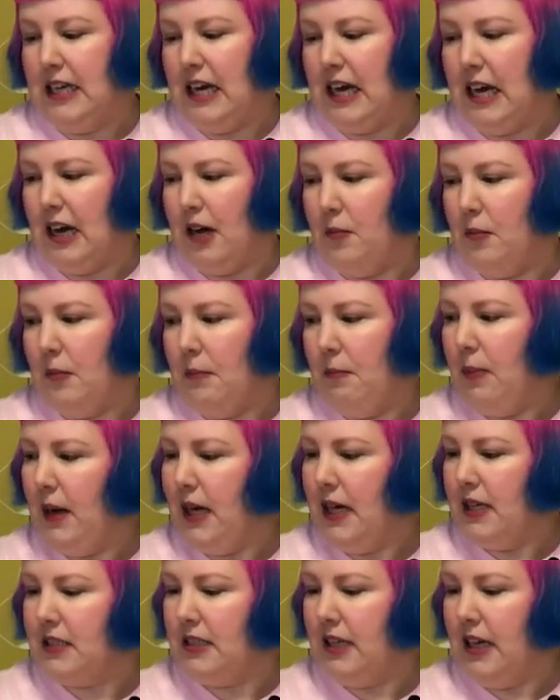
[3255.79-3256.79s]
Um,
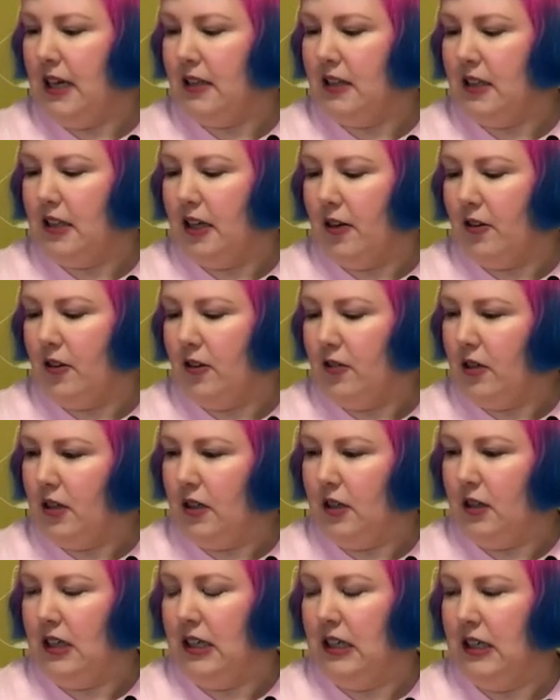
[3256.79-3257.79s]
but yeah, the other
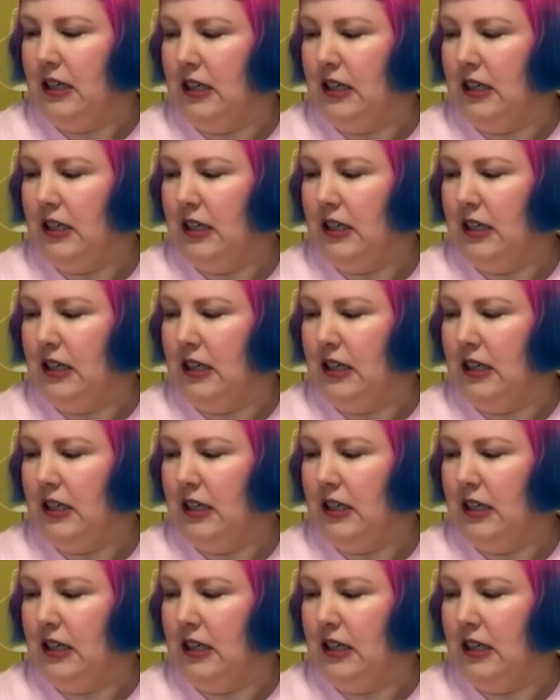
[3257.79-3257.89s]
thing